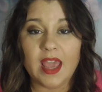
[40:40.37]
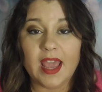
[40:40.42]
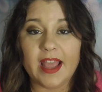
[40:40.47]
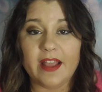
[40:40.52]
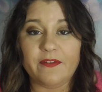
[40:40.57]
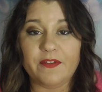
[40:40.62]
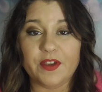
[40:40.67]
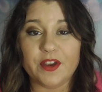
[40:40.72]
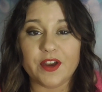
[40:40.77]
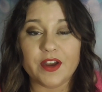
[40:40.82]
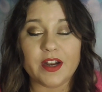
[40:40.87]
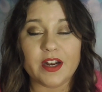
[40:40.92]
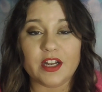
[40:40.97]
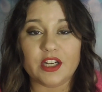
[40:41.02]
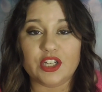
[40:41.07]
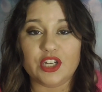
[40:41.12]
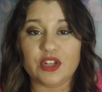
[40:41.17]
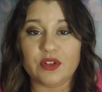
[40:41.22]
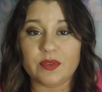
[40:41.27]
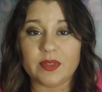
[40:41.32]
If you're
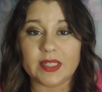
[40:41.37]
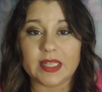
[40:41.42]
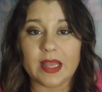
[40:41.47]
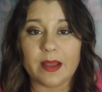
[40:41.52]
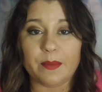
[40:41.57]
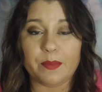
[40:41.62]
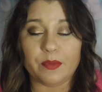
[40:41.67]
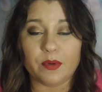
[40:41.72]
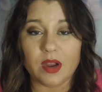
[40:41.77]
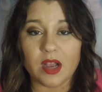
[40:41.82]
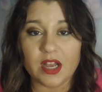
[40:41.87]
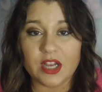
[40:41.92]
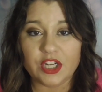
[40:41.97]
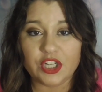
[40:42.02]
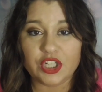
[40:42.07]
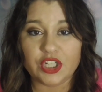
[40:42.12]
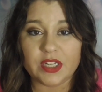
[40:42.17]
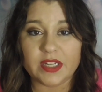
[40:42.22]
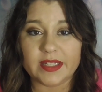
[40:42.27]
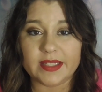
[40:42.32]
going to use a
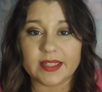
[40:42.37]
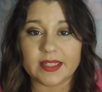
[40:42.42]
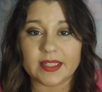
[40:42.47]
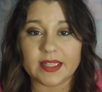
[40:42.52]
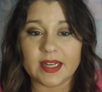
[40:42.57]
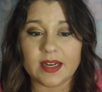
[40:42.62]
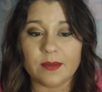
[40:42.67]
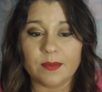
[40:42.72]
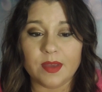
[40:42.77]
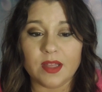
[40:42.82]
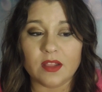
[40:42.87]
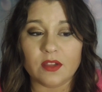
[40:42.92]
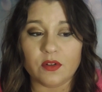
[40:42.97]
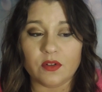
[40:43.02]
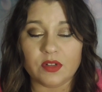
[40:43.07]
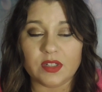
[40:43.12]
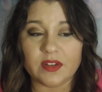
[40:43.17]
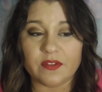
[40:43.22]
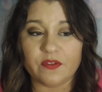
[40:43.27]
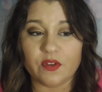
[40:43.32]
brush, it's going to be a
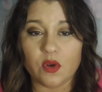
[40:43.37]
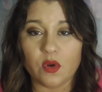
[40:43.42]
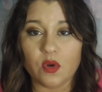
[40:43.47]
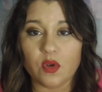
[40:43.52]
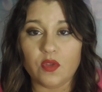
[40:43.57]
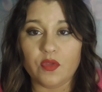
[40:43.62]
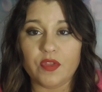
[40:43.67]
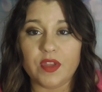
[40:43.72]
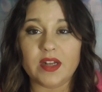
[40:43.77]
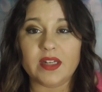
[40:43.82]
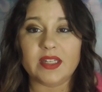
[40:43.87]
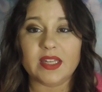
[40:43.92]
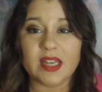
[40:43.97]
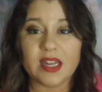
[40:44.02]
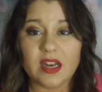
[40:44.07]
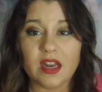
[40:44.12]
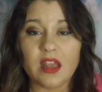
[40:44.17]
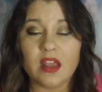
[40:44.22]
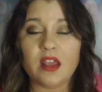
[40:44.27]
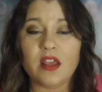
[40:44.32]
little difficult. They
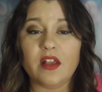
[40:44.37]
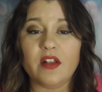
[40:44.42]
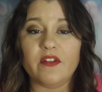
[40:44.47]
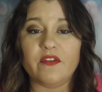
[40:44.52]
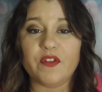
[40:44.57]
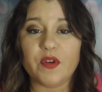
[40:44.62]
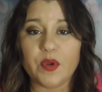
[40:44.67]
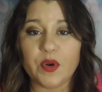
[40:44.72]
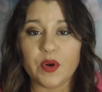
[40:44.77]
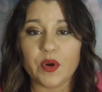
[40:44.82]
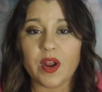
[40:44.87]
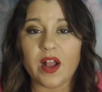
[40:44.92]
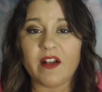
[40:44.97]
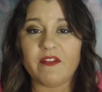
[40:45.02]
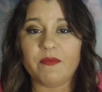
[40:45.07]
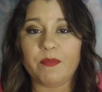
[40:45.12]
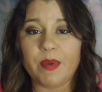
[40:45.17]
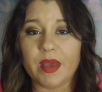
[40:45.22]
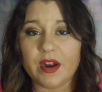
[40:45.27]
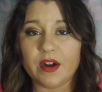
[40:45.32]
did
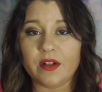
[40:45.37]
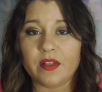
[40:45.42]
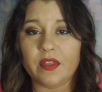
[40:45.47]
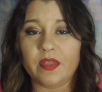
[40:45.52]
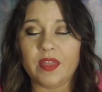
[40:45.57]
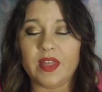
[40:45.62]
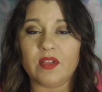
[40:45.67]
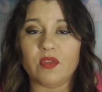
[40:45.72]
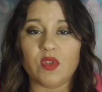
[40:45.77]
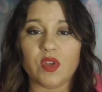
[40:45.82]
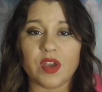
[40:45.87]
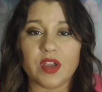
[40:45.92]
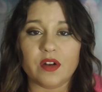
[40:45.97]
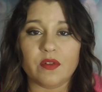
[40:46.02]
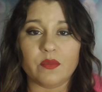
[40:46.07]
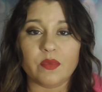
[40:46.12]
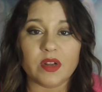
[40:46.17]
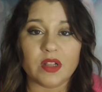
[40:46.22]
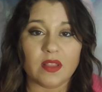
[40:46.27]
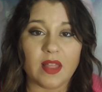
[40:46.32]
photograph better than they look
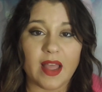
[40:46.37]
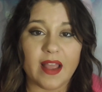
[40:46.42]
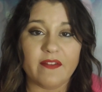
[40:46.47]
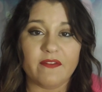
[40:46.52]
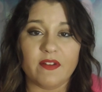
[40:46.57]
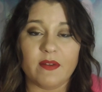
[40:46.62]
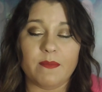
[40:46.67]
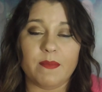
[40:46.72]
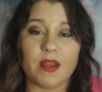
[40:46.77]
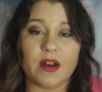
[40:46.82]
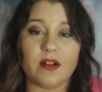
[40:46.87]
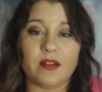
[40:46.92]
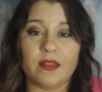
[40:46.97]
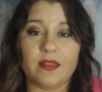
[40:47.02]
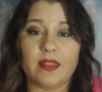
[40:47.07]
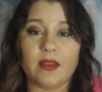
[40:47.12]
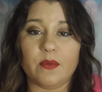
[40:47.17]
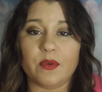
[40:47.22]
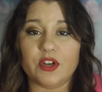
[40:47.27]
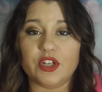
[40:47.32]
in real life and better
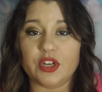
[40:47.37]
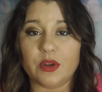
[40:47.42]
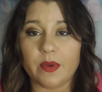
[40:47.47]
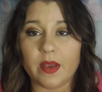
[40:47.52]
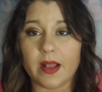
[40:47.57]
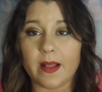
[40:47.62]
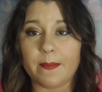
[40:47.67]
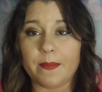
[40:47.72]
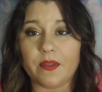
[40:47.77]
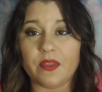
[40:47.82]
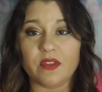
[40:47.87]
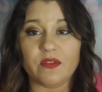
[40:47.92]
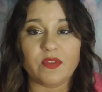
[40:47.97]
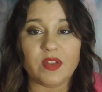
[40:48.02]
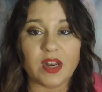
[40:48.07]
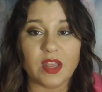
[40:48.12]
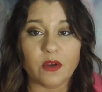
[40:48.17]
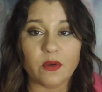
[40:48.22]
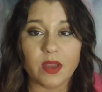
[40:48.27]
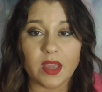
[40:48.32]
than they were showing up on the
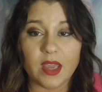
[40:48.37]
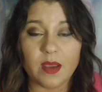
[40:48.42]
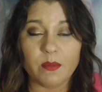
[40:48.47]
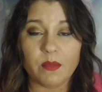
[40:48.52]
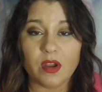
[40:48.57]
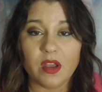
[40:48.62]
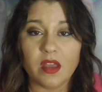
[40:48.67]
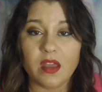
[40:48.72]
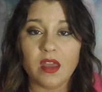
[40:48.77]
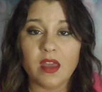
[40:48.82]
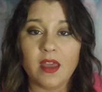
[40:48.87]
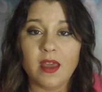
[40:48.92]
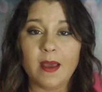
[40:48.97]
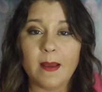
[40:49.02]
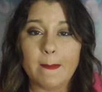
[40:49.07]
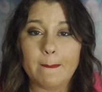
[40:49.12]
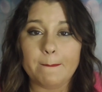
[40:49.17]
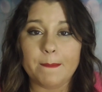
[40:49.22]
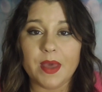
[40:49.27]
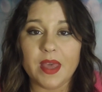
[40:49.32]
video camera,
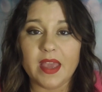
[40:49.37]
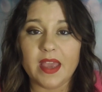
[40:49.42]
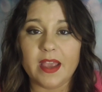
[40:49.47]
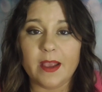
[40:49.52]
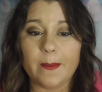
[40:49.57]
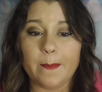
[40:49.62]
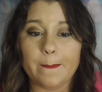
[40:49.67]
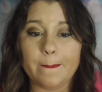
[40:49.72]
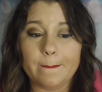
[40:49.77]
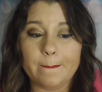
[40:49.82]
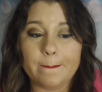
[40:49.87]
but